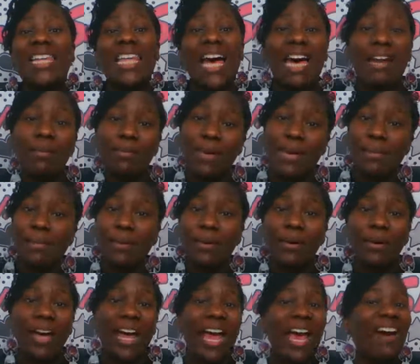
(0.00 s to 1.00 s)
lot of
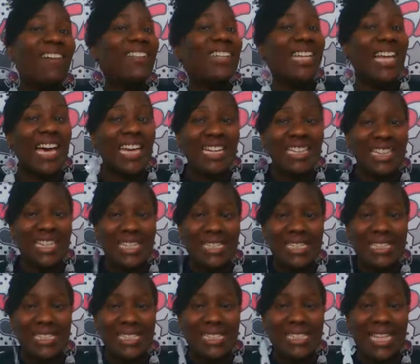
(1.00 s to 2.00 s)
people have a lot of
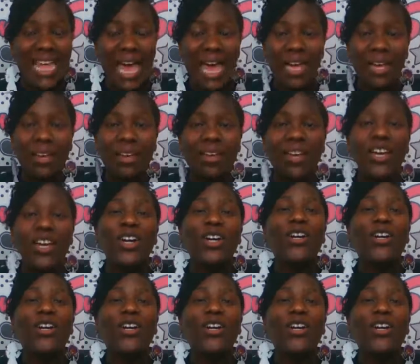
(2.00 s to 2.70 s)
things to say.